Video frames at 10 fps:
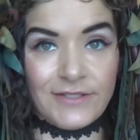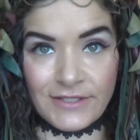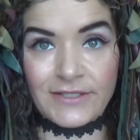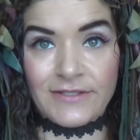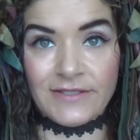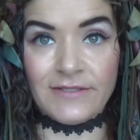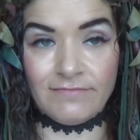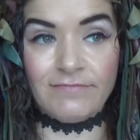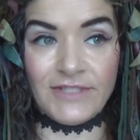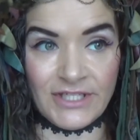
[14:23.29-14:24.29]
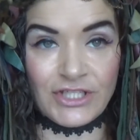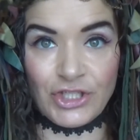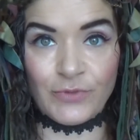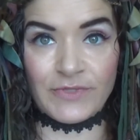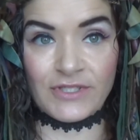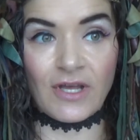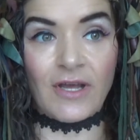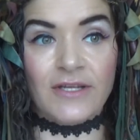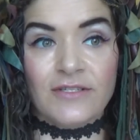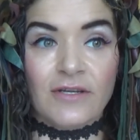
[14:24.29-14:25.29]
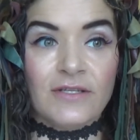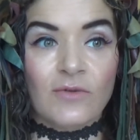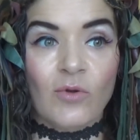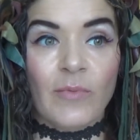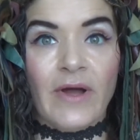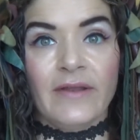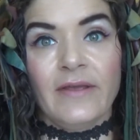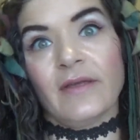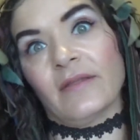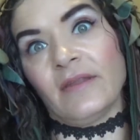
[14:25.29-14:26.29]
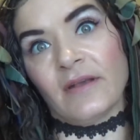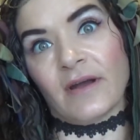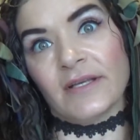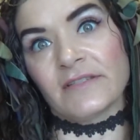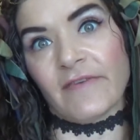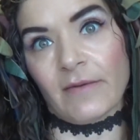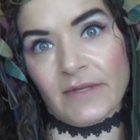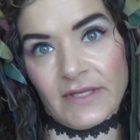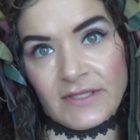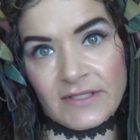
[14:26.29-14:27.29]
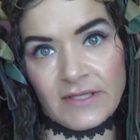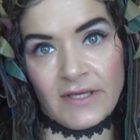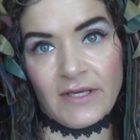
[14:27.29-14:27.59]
good tissue massage on his whole body, and then he got his fabulousness,